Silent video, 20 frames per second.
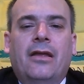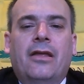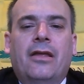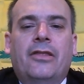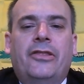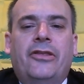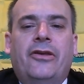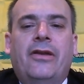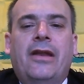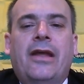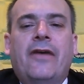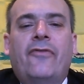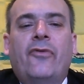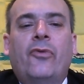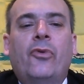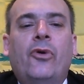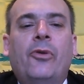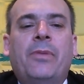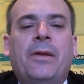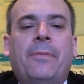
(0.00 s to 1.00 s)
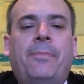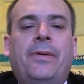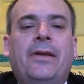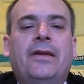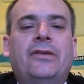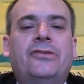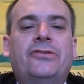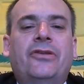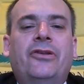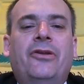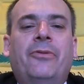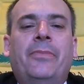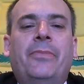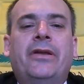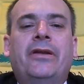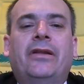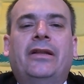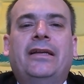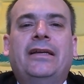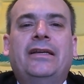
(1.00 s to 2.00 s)
There never will be peace in the
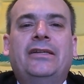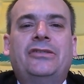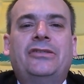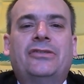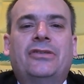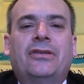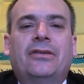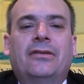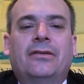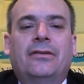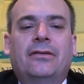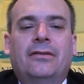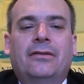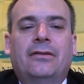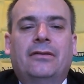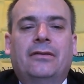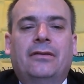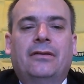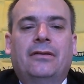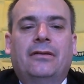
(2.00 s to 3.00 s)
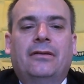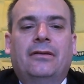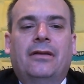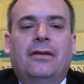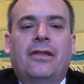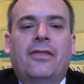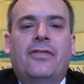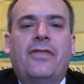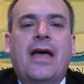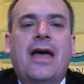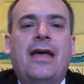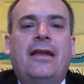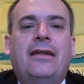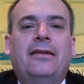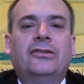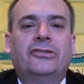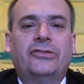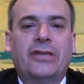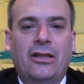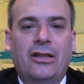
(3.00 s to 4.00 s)
Middle East. That
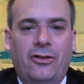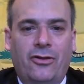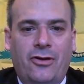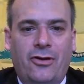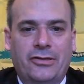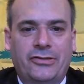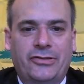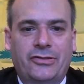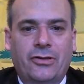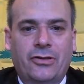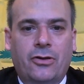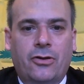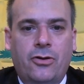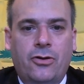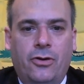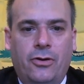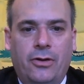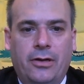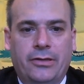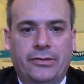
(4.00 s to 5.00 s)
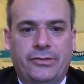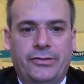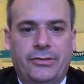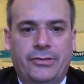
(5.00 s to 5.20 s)
is a lost cause.